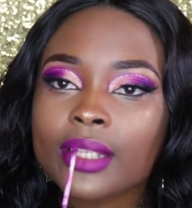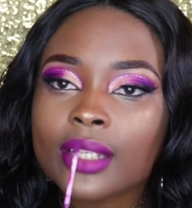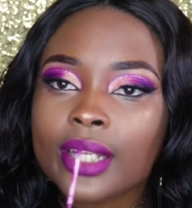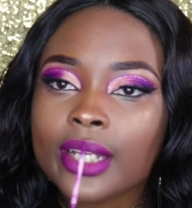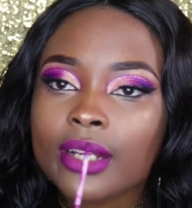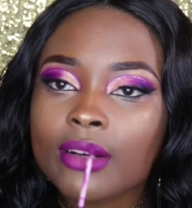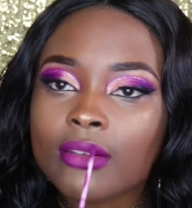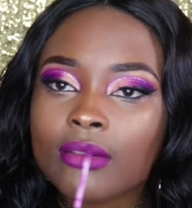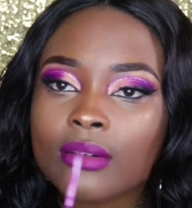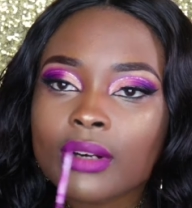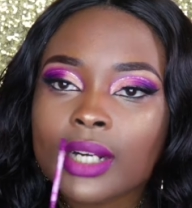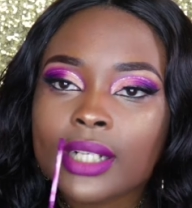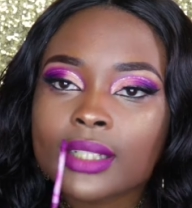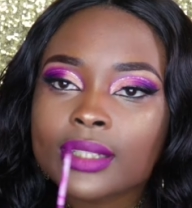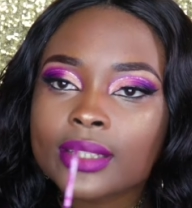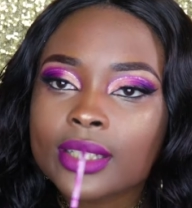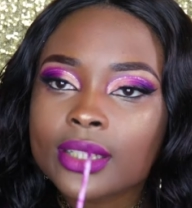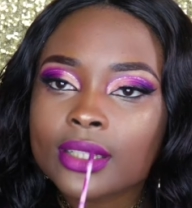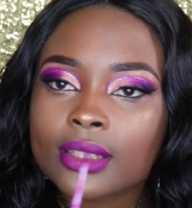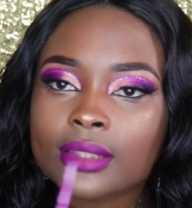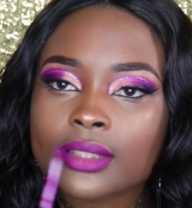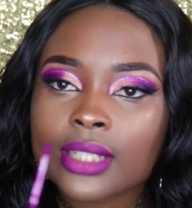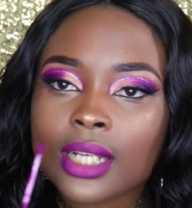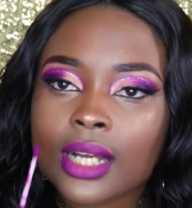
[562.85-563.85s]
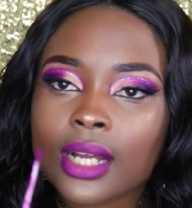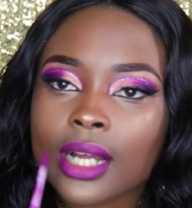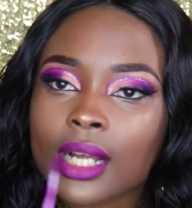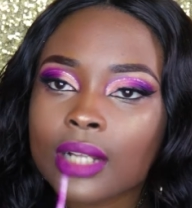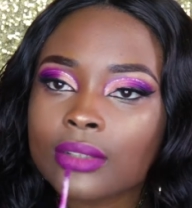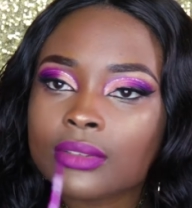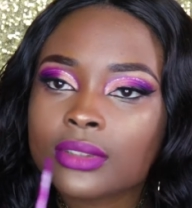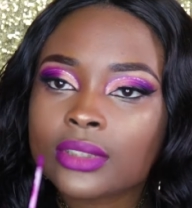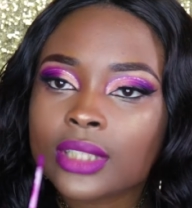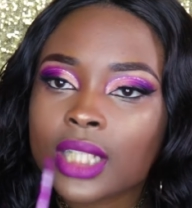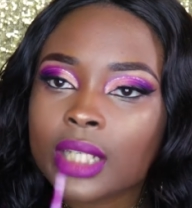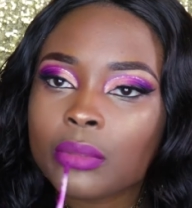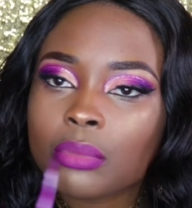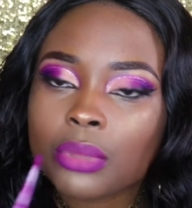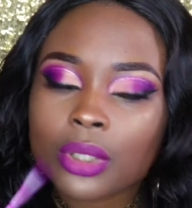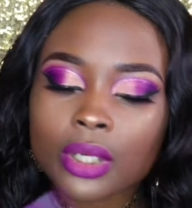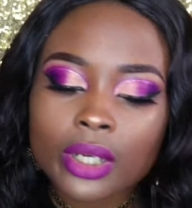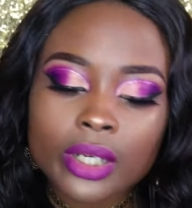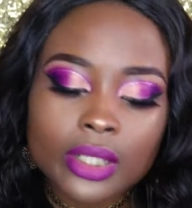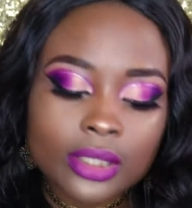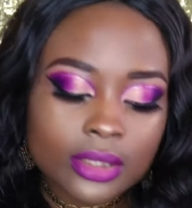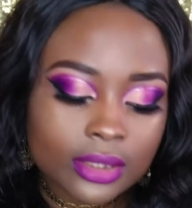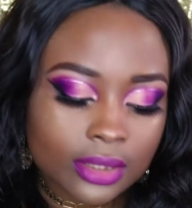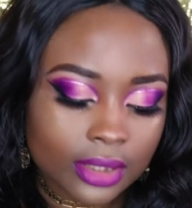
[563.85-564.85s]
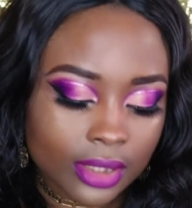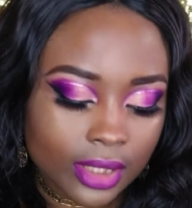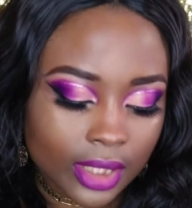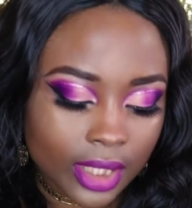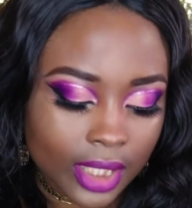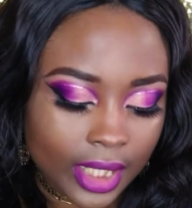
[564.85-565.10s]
it like right there on the outside part.